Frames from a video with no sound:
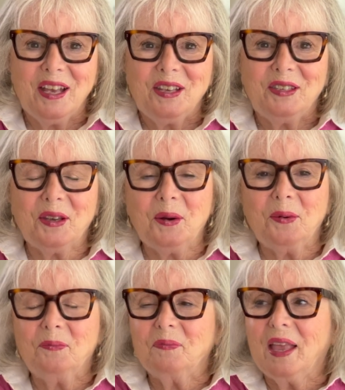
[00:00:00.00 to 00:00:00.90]

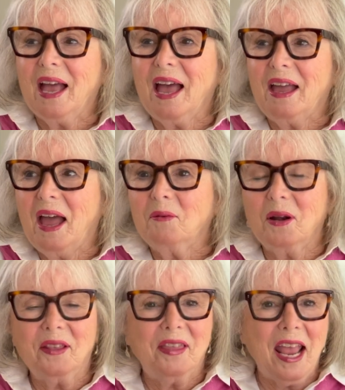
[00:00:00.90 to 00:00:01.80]
So I
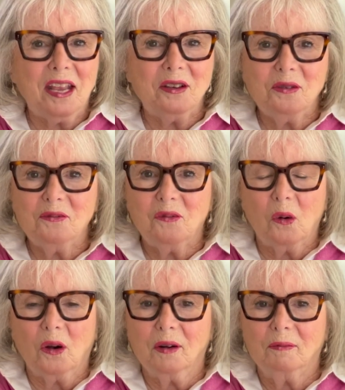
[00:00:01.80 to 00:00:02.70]
want to thank you
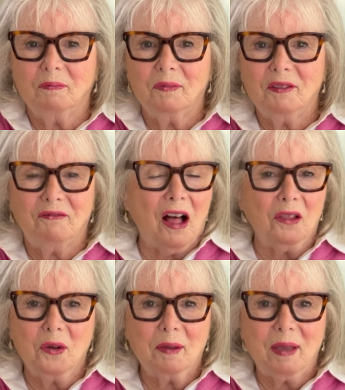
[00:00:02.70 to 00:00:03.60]
for
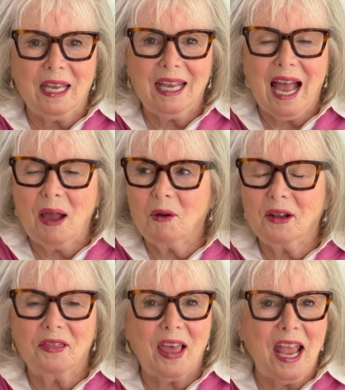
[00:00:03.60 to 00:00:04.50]
following me. I want
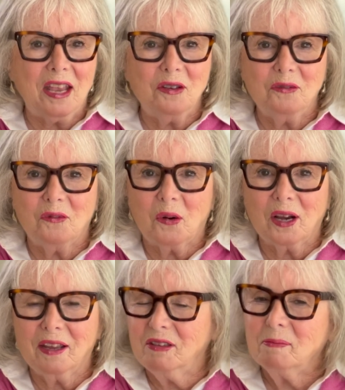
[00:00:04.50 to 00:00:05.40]
to thank you for
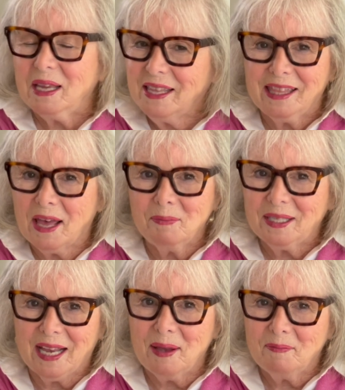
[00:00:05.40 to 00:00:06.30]
giving me a
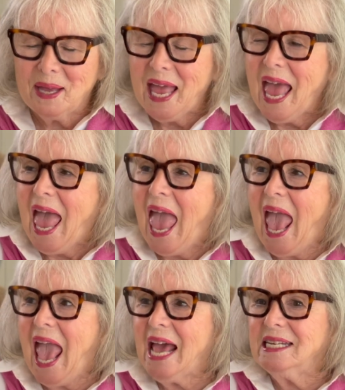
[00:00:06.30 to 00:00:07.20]
thumbs up.
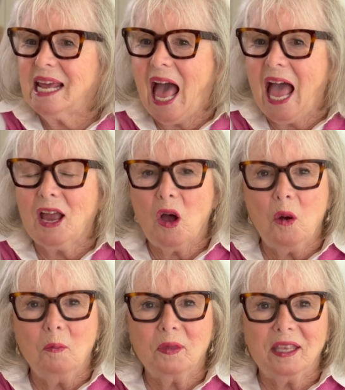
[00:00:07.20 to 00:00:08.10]
And I
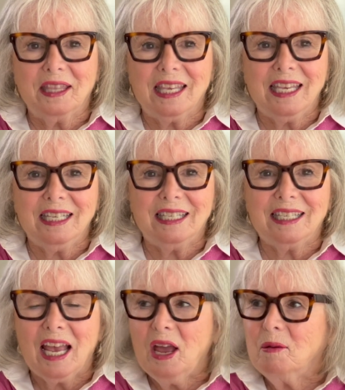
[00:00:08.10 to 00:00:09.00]
hope that
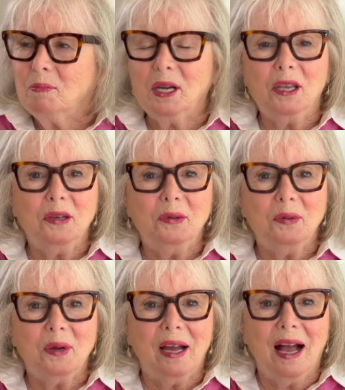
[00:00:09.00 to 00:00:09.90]
these bring
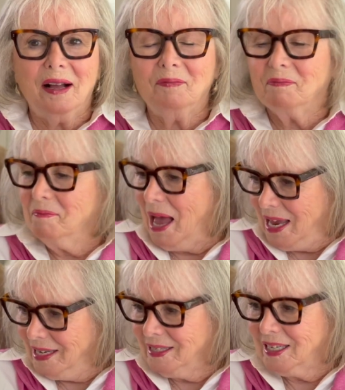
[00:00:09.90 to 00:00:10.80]
you, um,
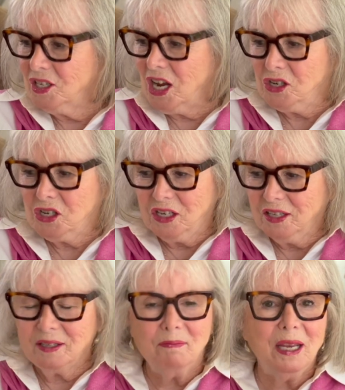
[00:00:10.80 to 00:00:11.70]
my
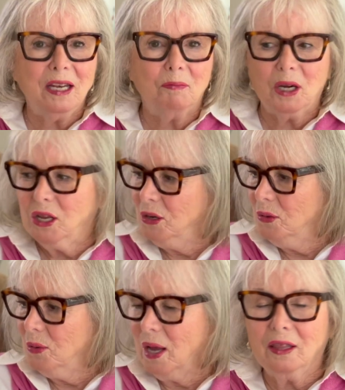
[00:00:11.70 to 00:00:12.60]
suggestions bring
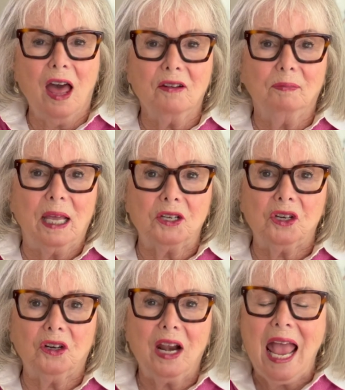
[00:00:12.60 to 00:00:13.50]
you a lot of
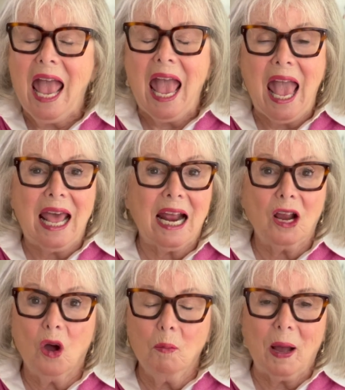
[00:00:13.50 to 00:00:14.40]
pleasure. And I
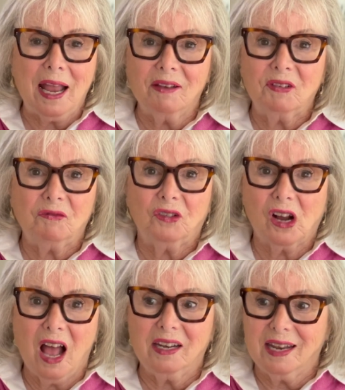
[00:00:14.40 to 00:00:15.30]
hope I haven't
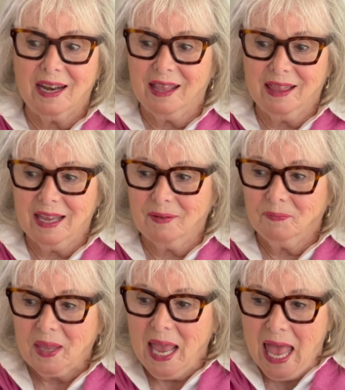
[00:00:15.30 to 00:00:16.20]
forgotten
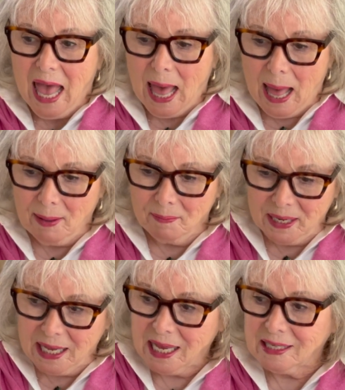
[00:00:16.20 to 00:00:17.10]
anything uh,
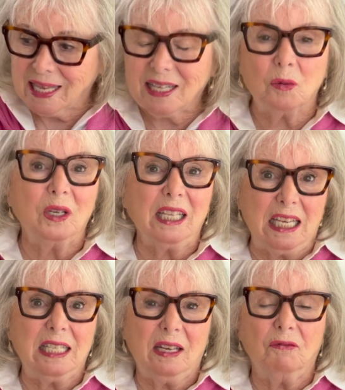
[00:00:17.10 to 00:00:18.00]
because that's real
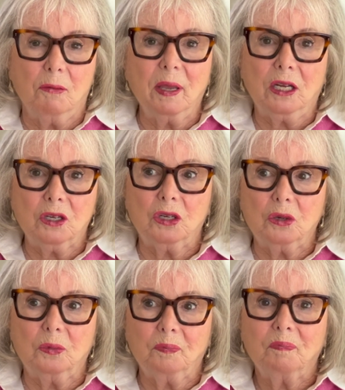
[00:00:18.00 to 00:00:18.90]
easy for me to
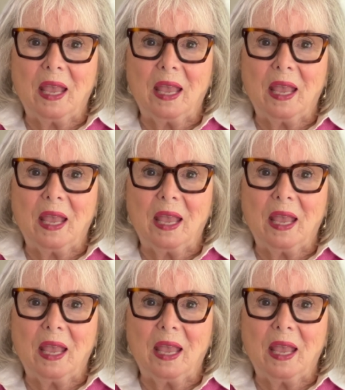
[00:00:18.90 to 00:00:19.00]
do.